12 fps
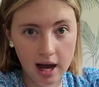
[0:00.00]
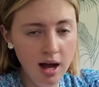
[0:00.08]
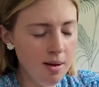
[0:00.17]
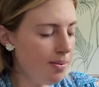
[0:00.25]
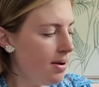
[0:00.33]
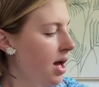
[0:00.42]

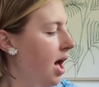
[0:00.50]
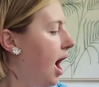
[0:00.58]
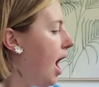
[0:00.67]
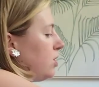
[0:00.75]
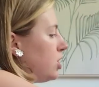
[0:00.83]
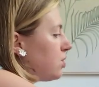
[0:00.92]
up,
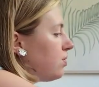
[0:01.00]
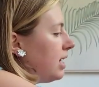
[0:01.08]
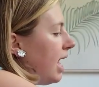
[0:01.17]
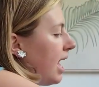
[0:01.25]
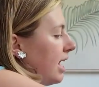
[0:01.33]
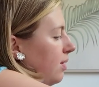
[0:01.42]
which is really
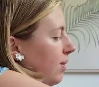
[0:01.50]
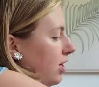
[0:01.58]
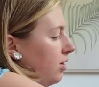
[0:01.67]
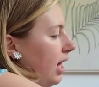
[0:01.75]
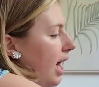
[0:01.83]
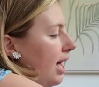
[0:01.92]
handy when
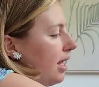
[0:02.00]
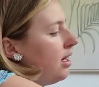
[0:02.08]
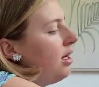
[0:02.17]
you're like,